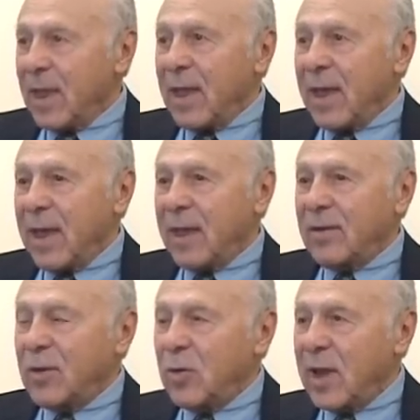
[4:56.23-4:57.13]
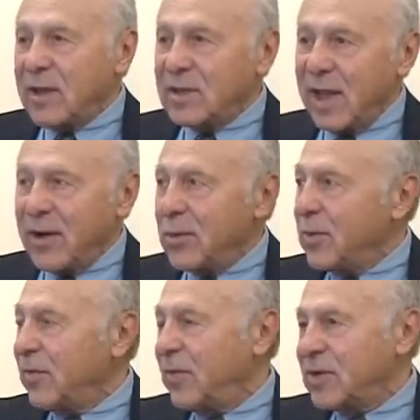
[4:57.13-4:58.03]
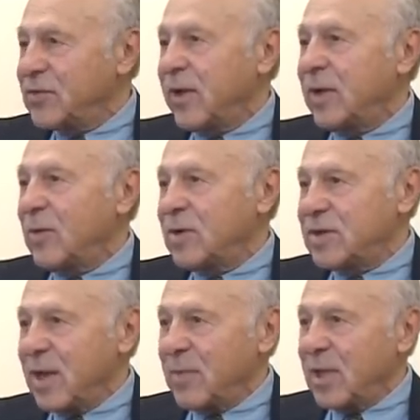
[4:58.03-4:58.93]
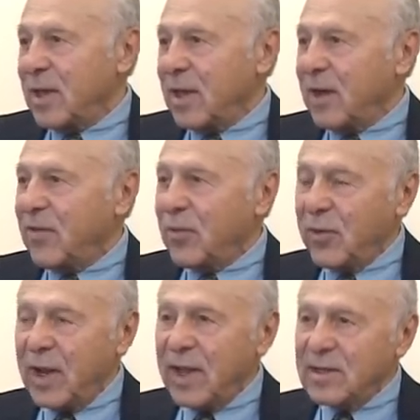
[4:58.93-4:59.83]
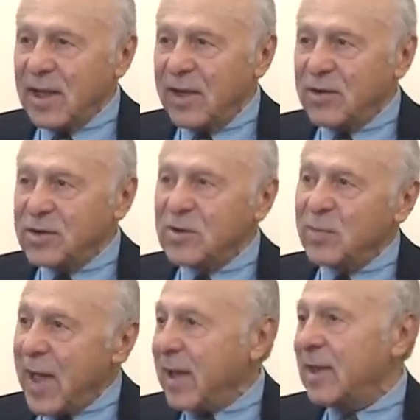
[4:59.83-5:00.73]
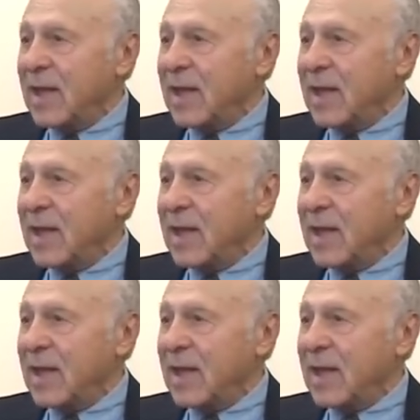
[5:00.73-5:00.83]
And 2 days later, the refrigerator was empty. And 3 days later, she was back in the